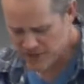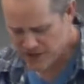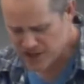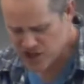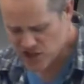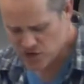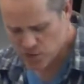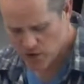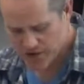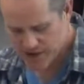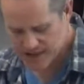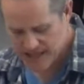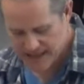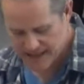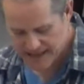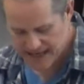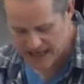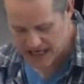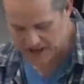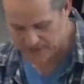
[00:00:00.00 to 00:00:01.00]
This is what the
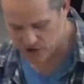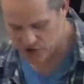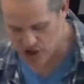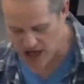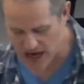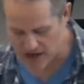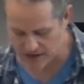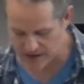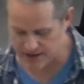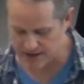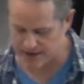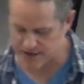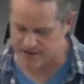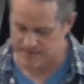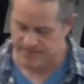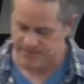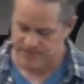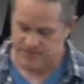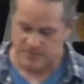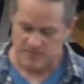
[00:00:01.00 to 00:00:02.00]
dedicating of a child is.
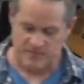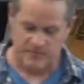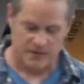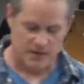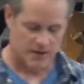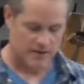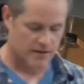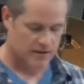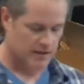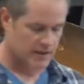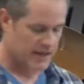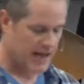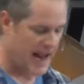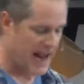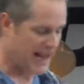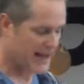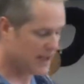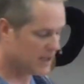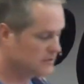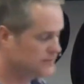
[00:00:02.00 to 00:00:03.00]

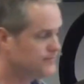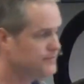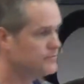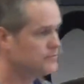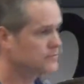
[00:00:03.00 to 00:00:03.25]
Hannah,